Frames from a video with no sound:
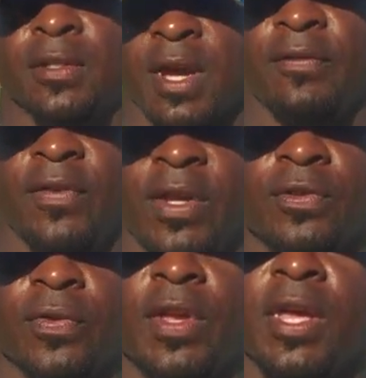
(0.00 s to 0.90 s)

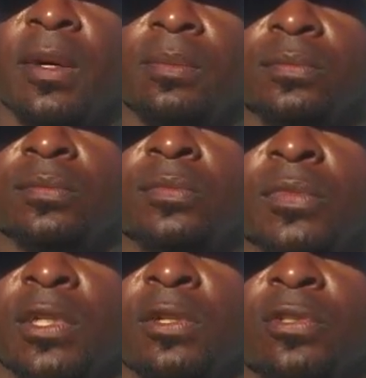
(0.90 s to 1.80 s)
Confidence for him.
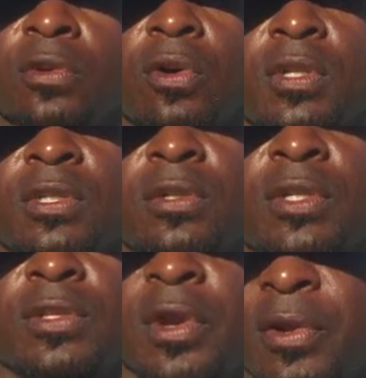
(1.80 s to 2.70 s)
You know, he's going into
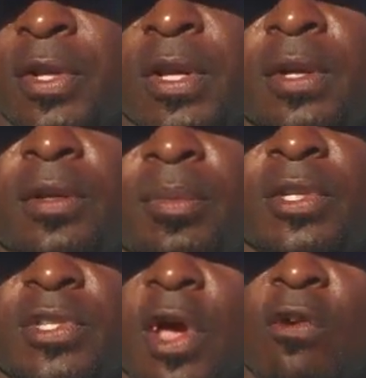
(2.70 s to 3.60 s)
his third year. He'll be a
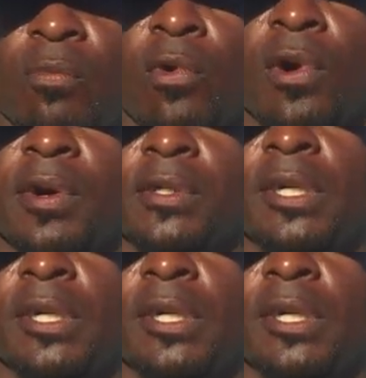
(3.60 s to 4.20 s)
sophomore.